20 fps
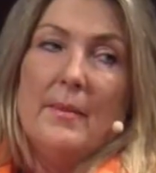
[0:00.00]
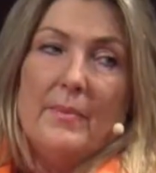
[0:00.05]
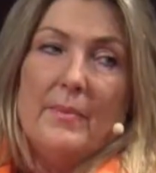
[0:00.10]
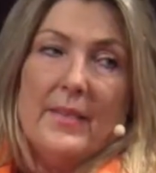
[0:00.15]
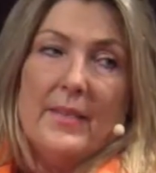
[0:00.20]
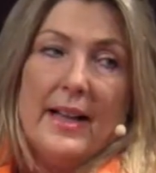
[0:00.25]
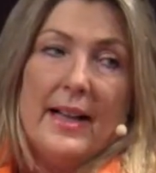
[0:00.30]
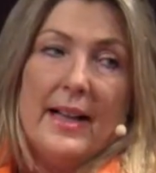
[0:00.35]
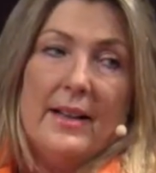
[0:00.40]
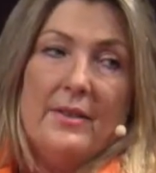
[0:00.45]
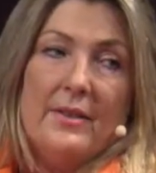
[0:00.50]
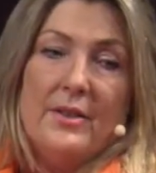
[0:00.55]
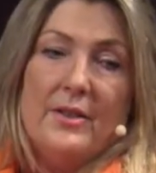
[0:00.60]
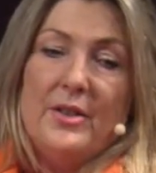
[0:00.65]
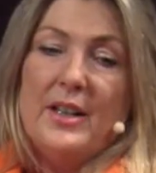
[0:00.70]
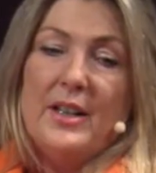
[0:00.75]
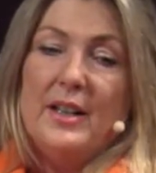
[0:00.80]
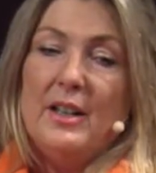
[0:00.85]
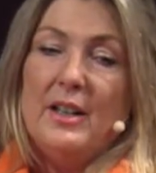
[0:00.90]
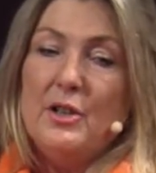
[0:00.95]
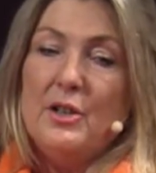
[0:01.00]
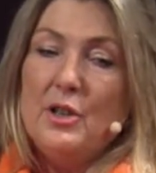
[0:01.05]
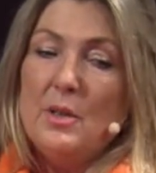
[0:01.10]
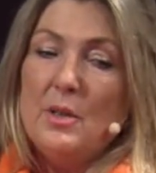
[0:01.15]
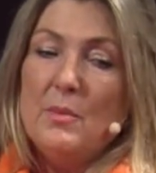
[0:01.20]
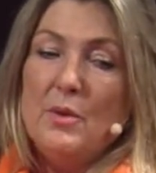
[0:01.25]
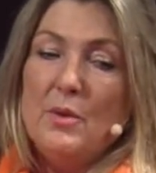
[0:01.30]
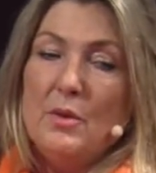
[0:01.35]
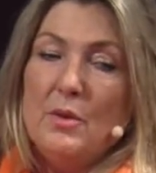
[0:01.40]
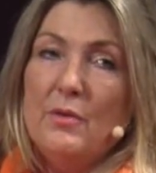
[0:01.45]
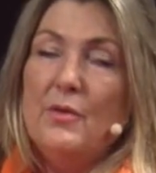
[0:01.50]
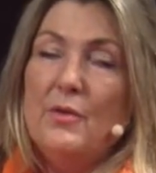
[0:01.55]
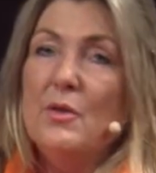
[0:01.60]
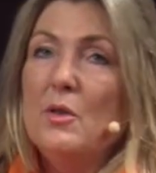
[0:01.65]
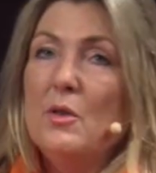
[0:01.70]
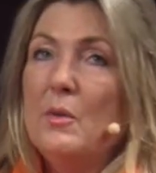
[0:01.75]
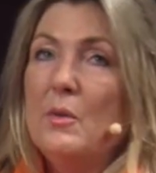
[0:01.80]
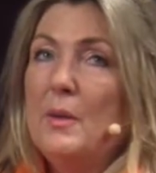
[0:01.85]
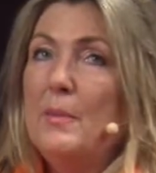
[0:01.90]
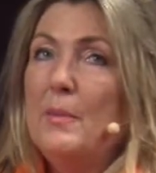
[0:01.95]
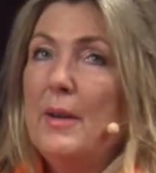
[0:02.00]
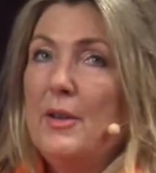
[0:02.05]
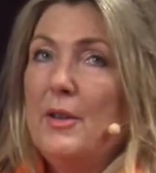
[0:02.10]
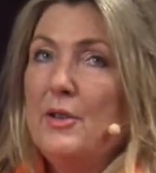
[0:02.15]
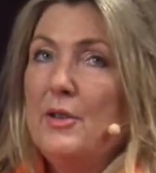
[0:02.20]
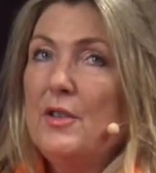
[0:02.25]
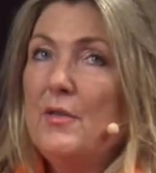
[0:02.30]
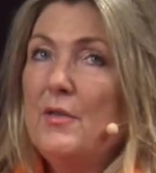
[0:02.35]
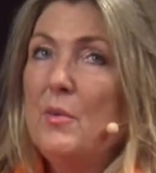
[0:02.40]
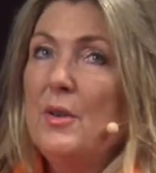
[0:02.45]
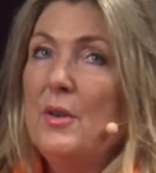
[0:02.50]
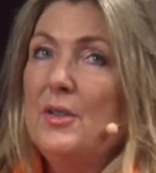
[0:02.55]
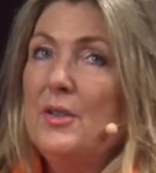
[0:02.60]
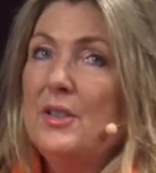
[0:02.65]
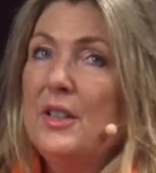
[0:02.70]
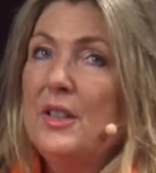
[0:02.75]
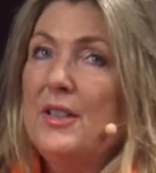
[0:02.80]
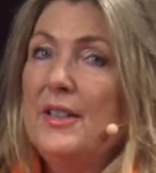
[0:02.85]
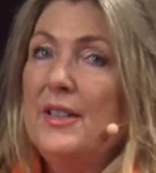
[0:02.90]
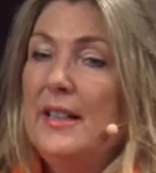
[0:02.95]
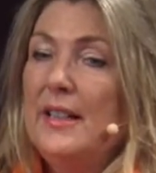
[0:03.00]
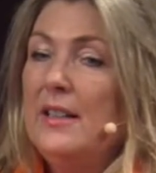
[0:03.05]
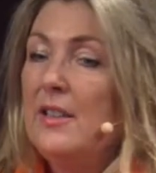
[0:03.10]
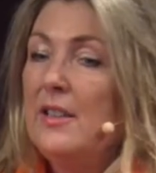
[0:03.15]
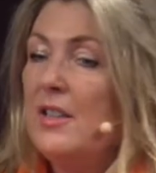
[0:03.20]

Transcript: And then as you move forward, much of what's contained in the